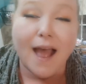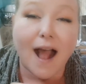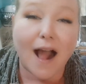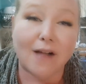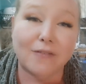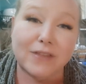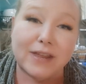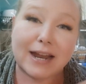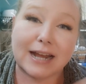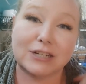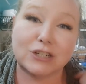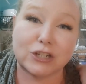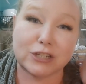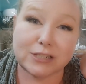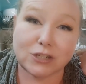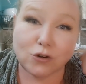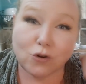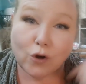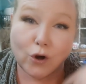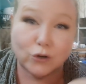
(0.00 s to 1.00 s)
And then I
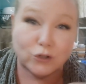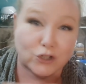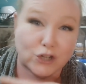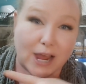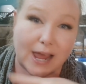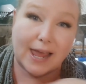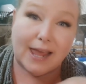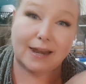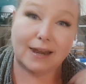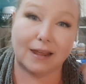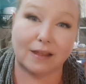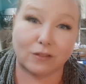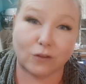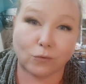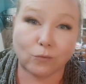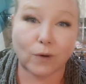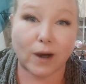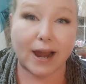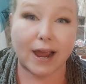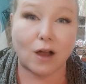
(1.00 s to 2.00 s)
just crocheted in the
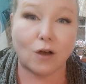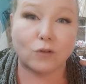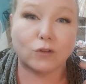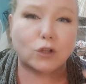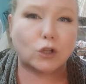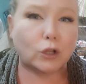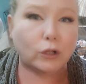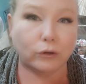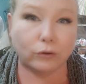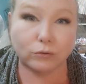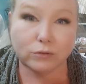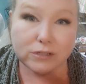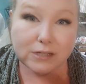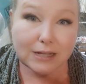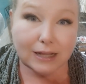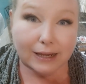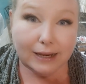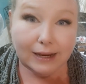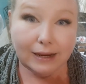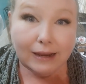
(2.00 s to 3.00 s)
round
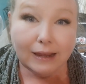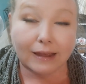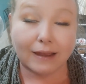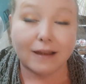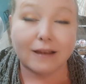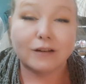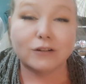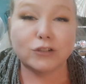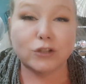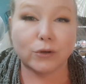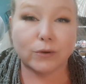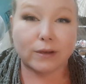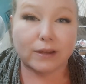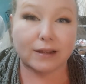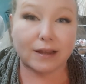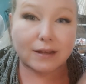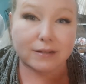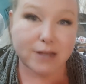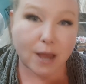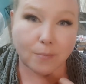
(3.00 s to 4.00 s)
loosely, doing
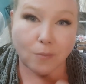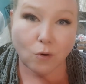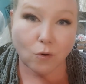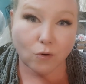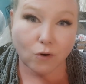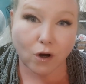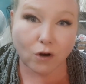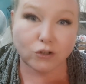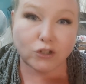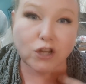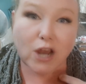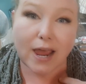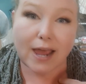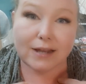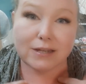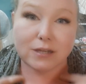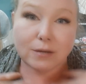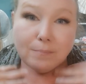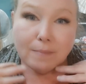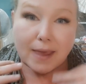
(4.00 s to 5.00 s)
a double crochet
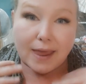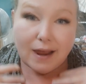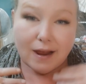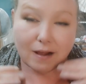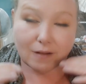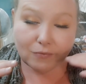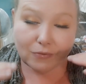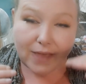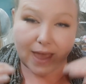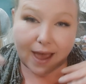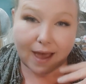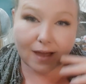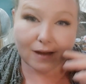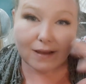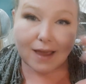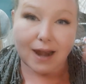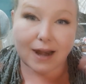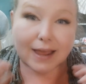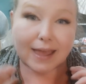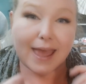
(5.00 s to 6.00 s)
to make that
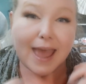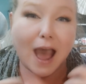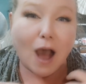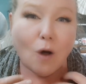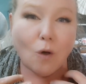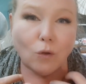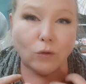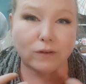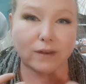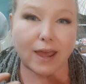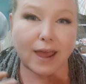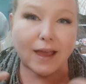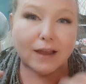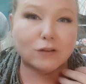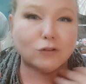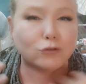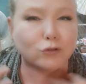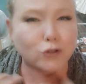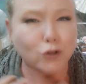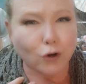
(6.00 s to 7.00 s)
kind of cowl
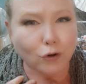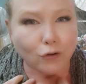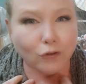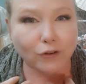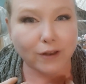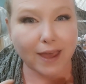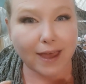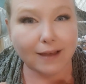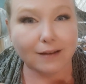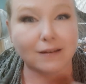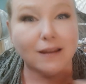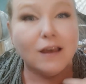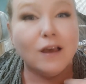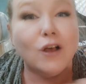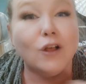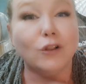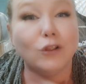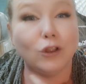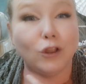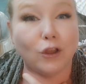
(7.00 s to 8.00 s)
neck or turtleneck
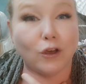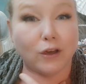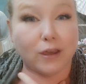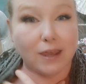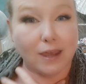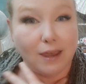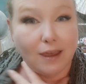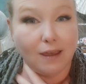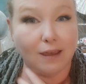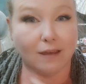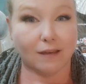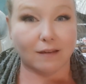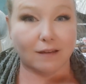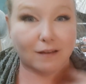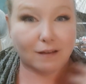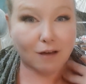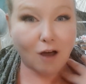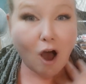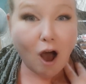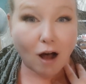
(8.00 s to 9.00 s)
looking
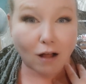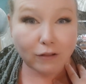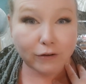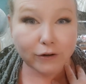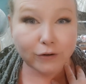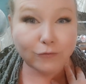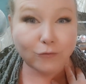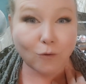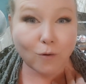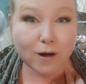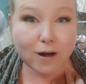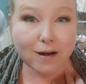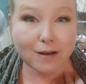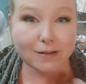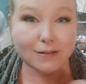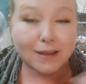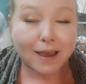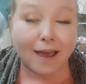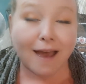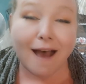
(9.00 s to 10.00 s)
collar for
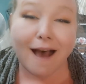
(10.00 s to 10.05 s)
it.